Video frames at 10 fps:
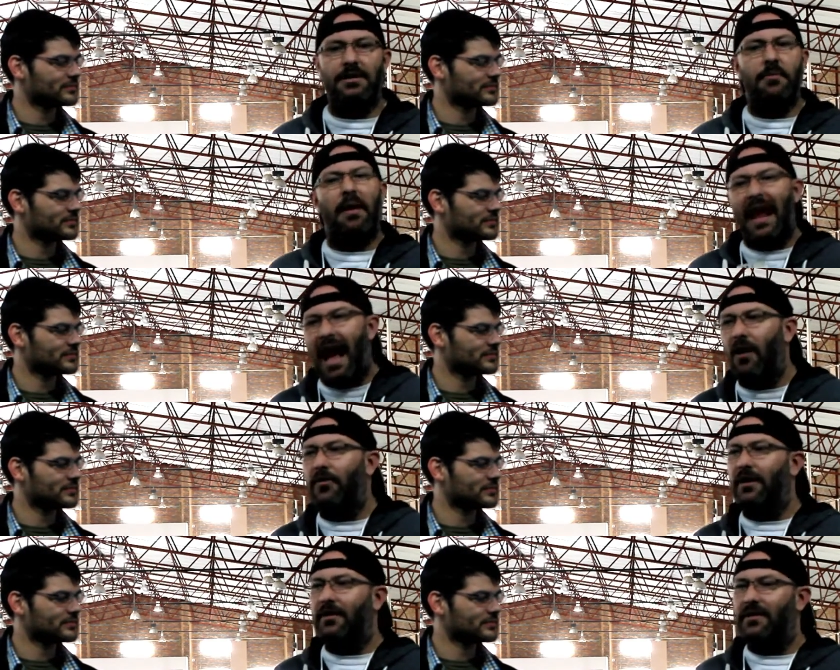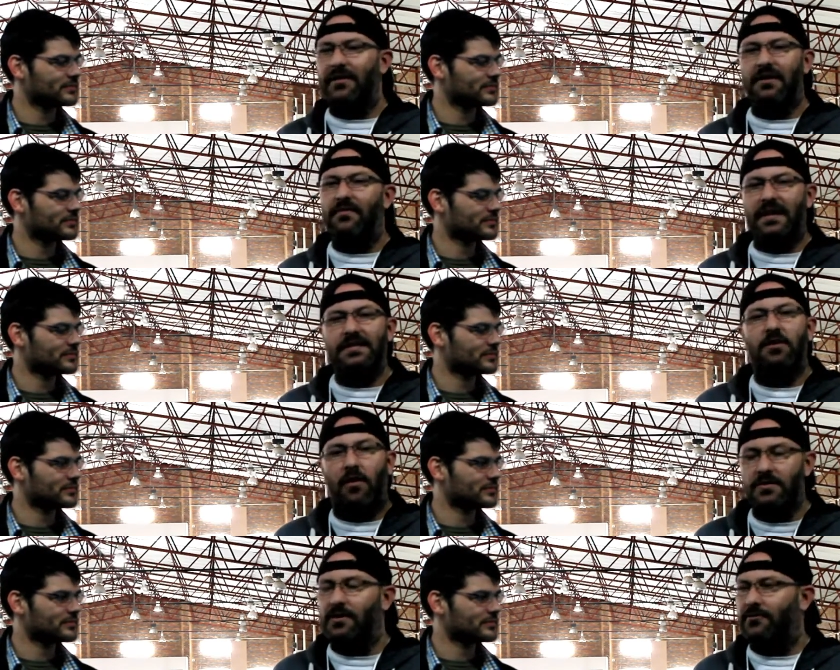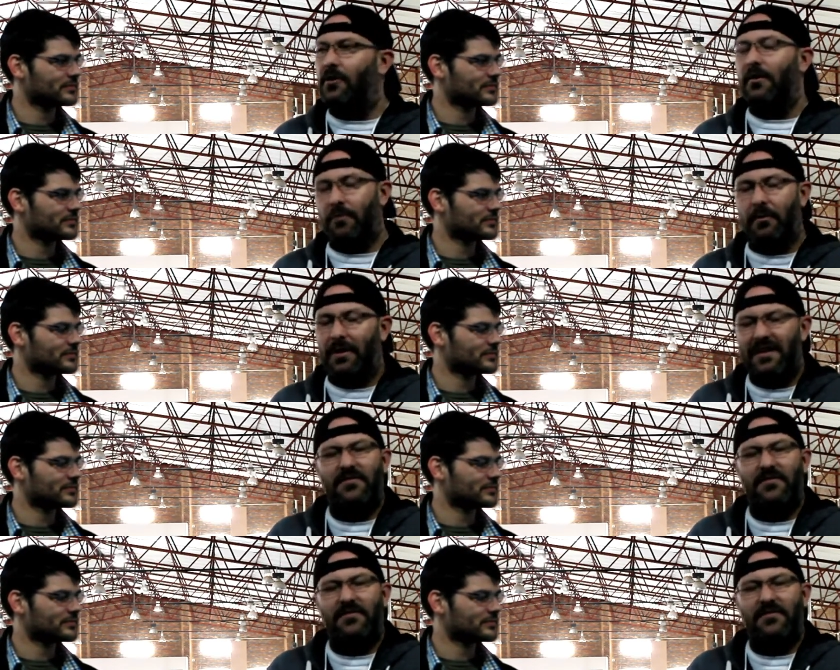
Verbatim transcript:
Speaker 1: him about how the event has gone so far and what he